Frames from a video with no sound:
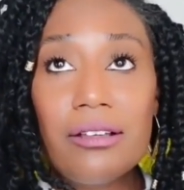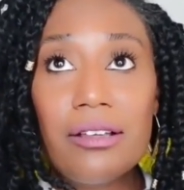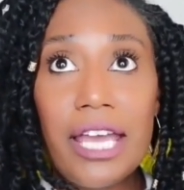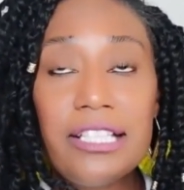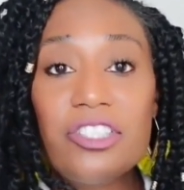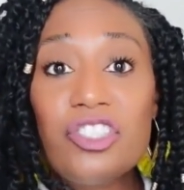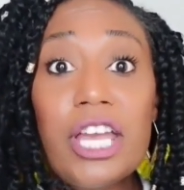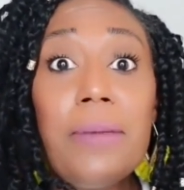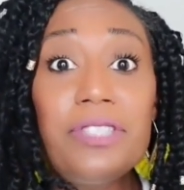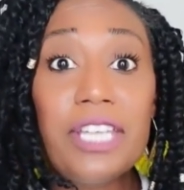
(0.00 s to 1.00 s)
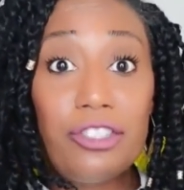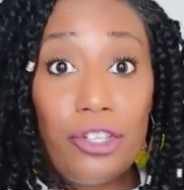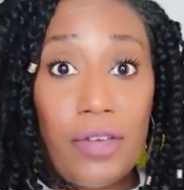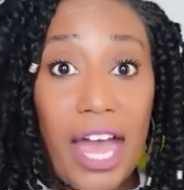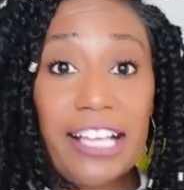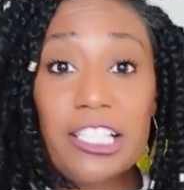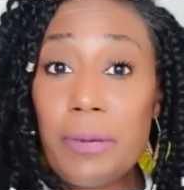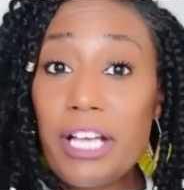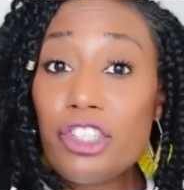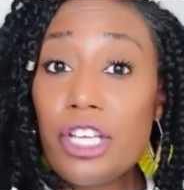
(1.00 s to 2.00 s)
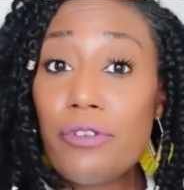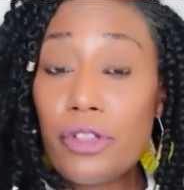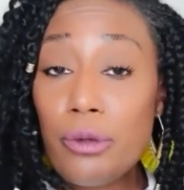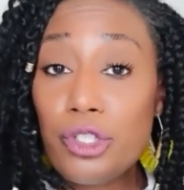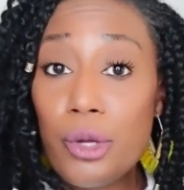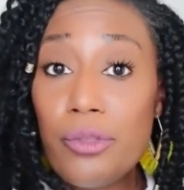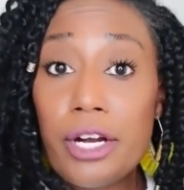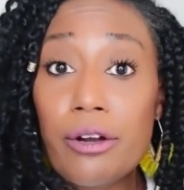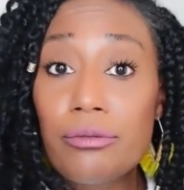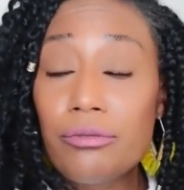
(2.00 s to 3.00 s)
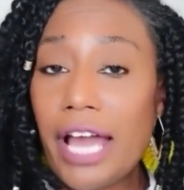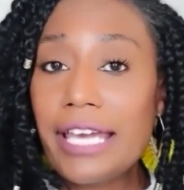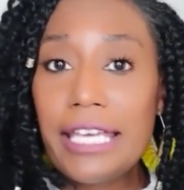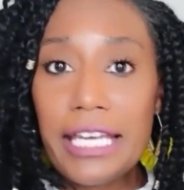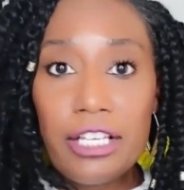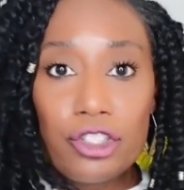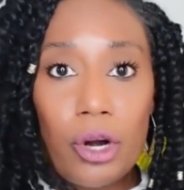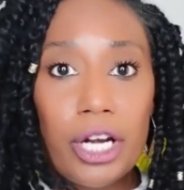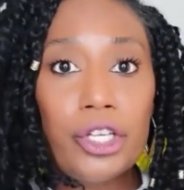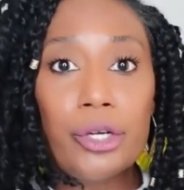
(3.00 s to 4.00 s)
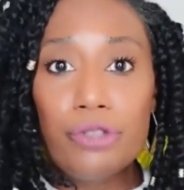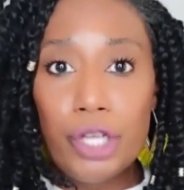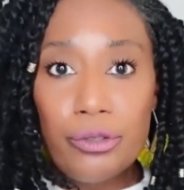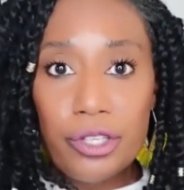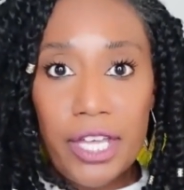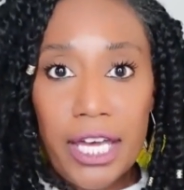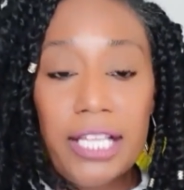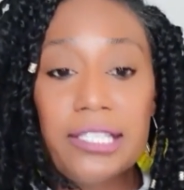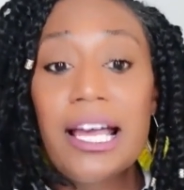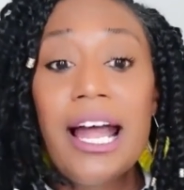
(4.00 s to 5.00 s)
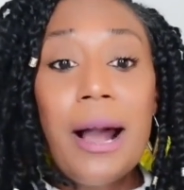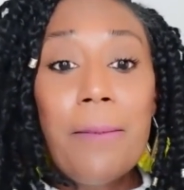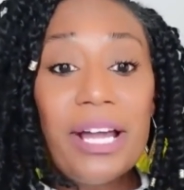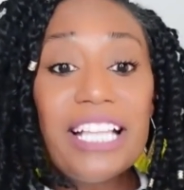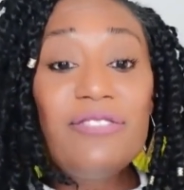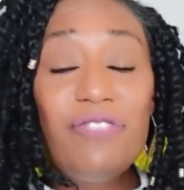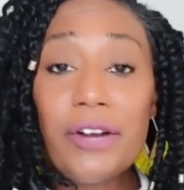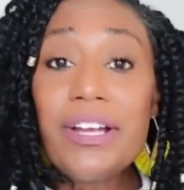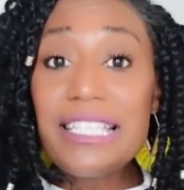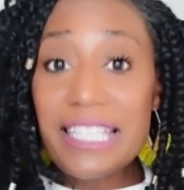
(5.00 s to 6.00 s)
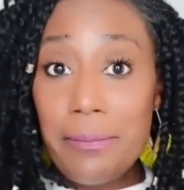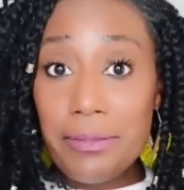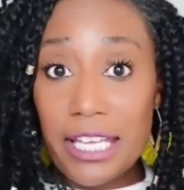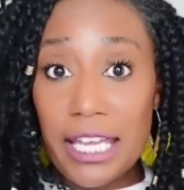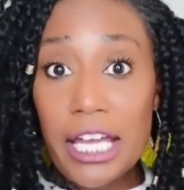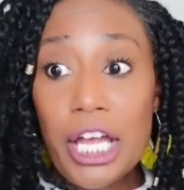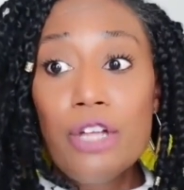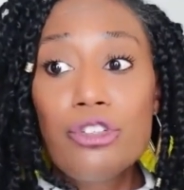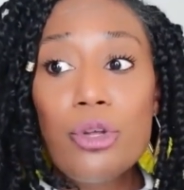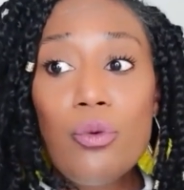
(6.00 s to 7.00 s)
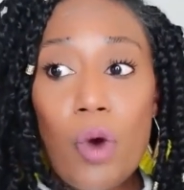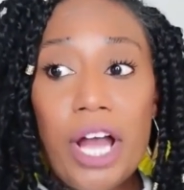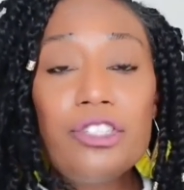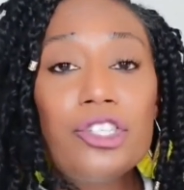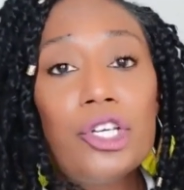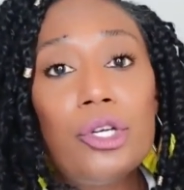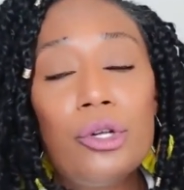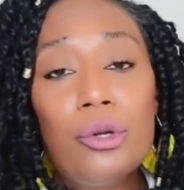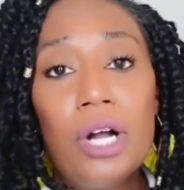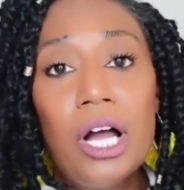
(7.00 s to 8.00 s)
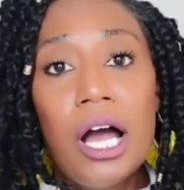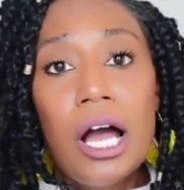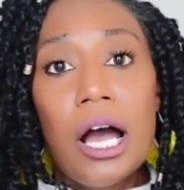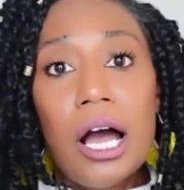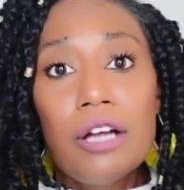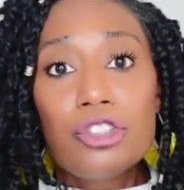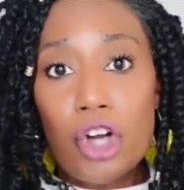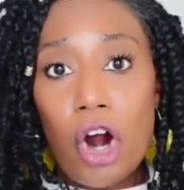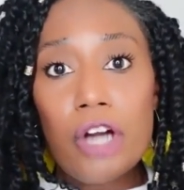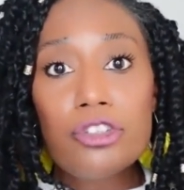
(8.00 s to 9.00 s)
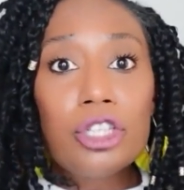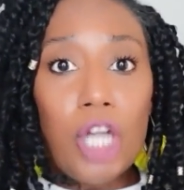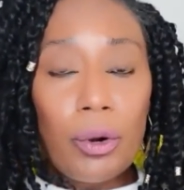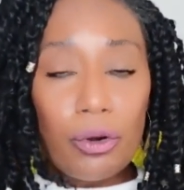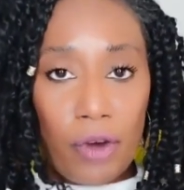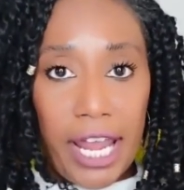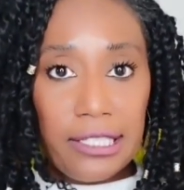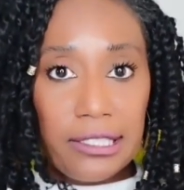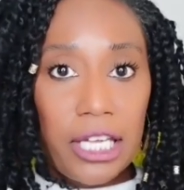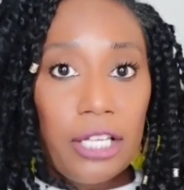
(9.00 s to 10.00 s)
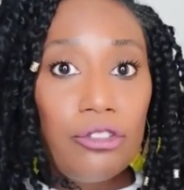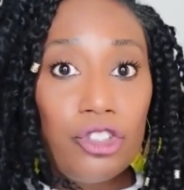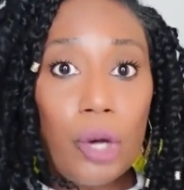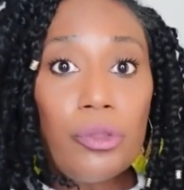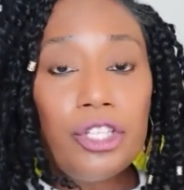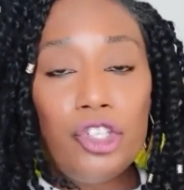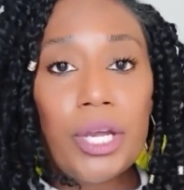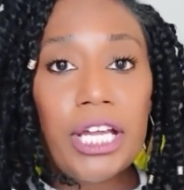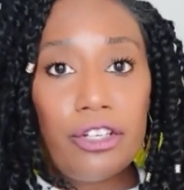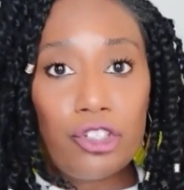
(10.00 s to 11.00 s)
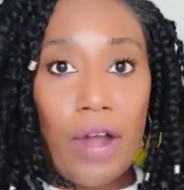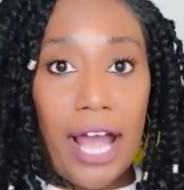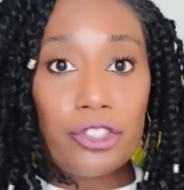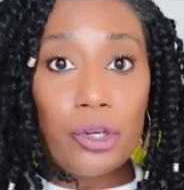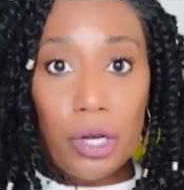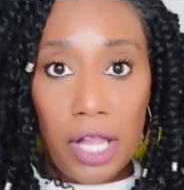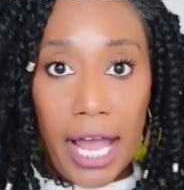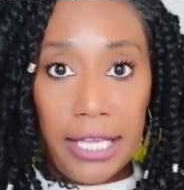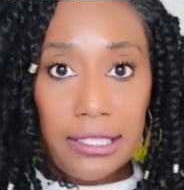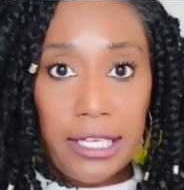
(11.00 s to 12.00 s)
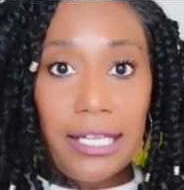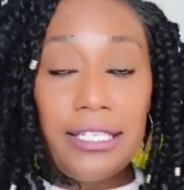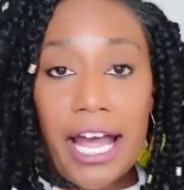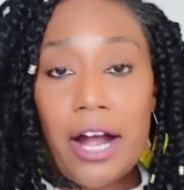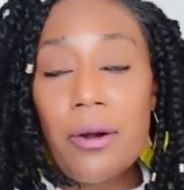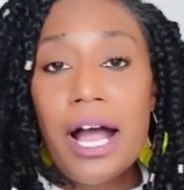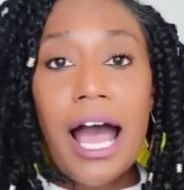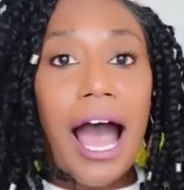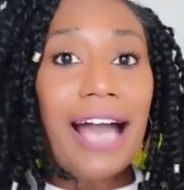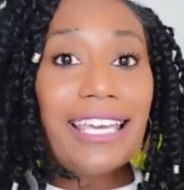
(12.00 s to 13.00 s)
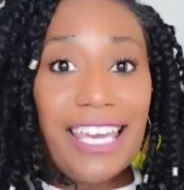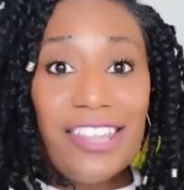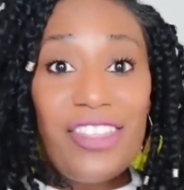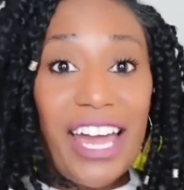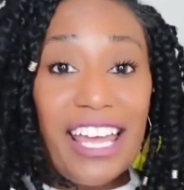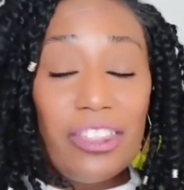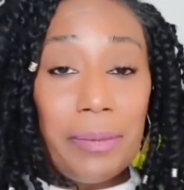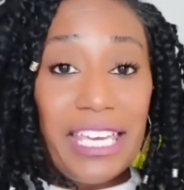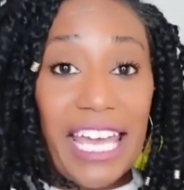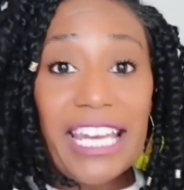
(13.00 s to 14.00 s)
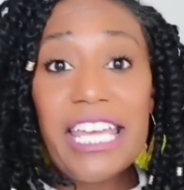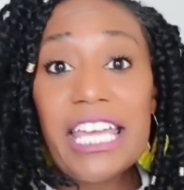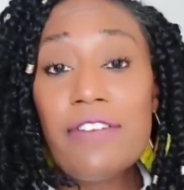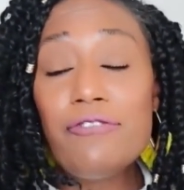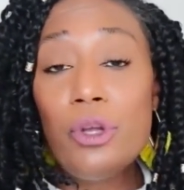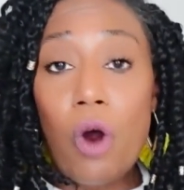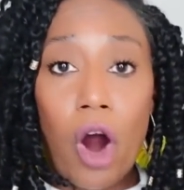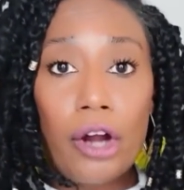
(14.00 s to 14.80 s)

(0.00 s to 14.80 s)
it's tempting to do that, especially for those of you that are like getting started, you're new to this, but it's very tempting to want to charge lower rates so that you can attract your clients in. Now, I get that in the beginning, if you are